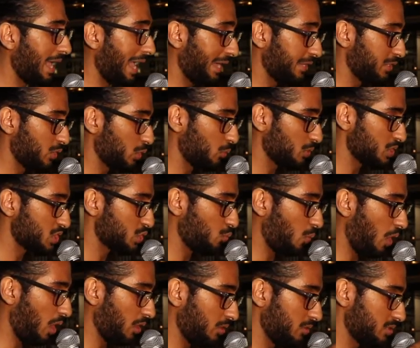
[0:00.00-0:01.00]
Ando was
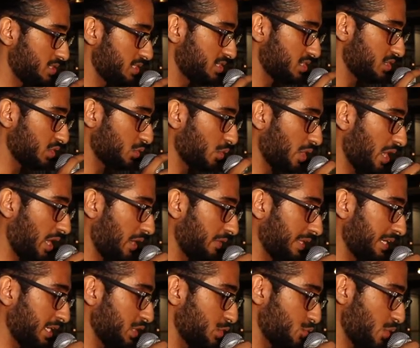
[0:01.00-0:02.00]
swallowed into the
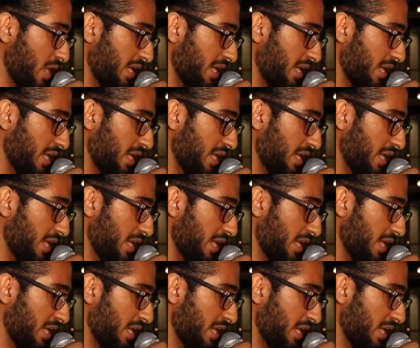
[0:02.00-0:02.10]
crowd like a